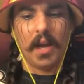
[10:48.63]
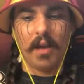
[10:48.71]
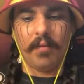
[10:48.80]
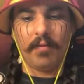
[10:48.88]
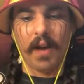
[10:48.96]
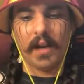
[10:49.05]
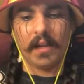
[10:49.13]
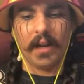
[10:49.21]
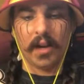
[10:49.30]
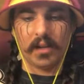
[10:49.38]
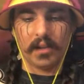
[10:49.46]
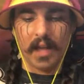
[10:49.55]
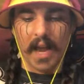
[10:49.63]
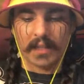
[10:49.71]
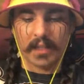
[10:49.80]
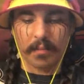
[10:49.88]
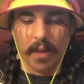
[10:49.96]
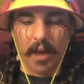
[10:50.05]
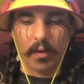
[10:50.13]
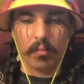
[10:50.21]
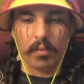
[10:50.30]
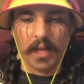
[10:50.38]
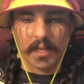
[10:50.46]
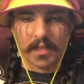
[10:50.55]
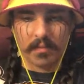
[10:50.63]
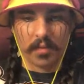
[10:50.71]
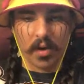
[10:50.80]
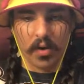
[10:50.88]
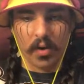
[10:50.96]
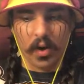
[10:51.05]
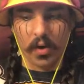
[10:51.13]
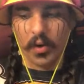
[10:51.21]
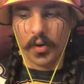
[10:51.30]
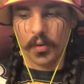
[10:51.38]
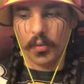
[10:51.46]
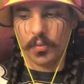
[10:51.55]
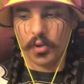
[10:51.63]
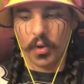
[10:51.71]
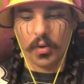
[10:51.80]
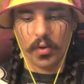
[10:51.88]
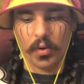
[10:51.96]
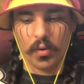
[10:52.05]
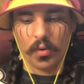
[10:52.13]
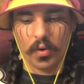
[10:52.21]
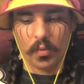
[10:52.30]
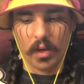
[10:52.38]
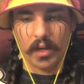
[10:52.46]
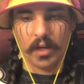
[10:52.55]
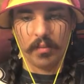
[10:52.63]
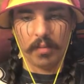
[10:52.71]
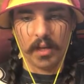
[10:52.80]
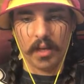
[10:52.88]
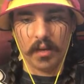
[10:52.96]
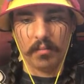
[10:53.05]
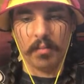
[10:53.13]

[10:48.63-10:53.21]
And finally, our Galactic Battle Blessum. Oh, Goku, Johku, what can it be?